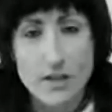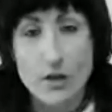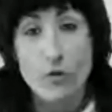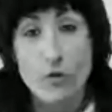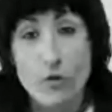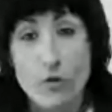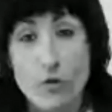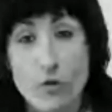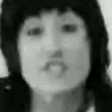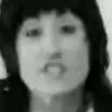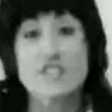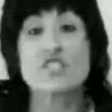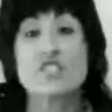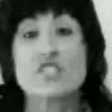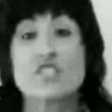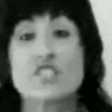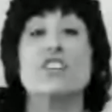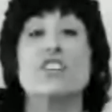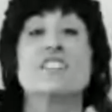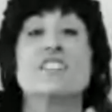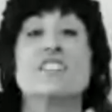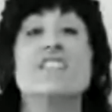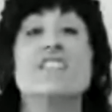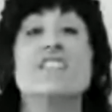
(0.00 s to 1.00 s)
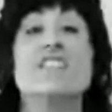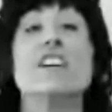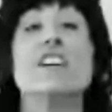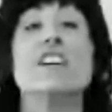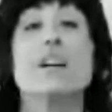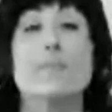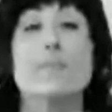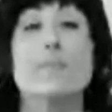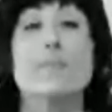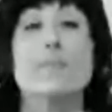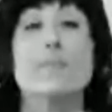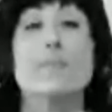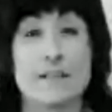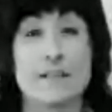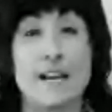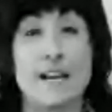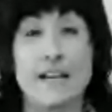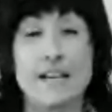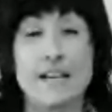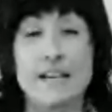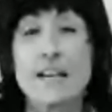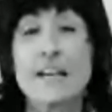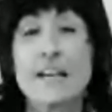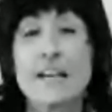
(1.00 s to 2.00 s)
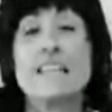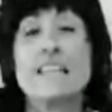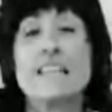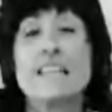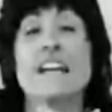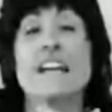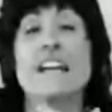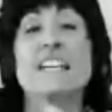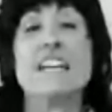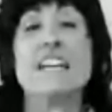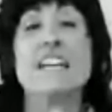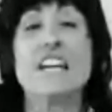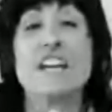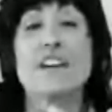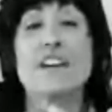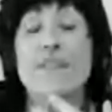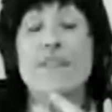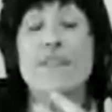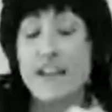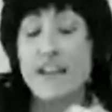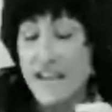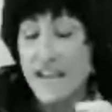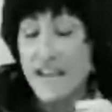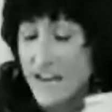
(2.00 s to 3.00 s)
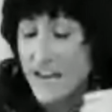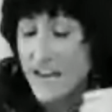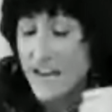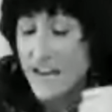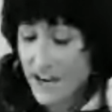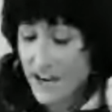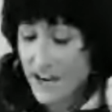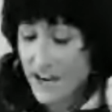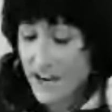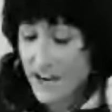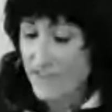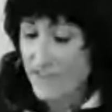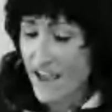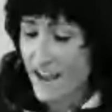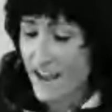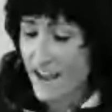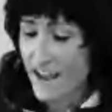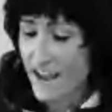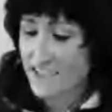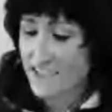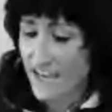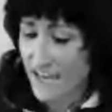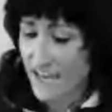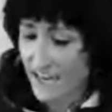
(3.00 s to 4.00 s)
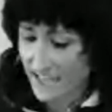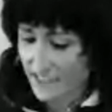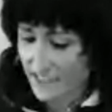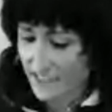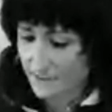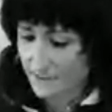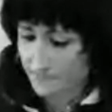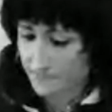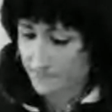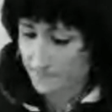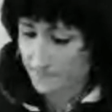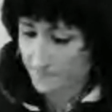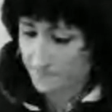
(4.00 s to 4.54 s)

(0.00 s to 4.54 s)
that are reaching out to them. Okay, that give and that take.